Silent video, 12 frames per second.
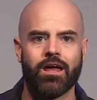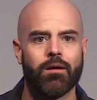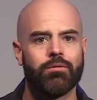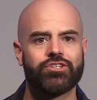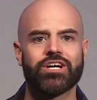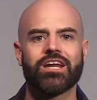
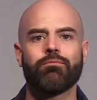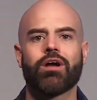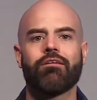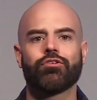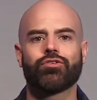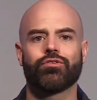But Johnny
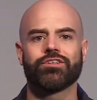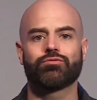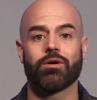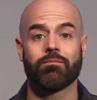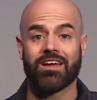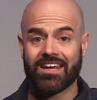Bravo told his
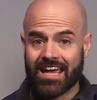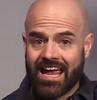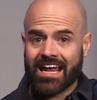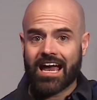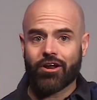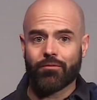wingman to
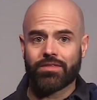hang out up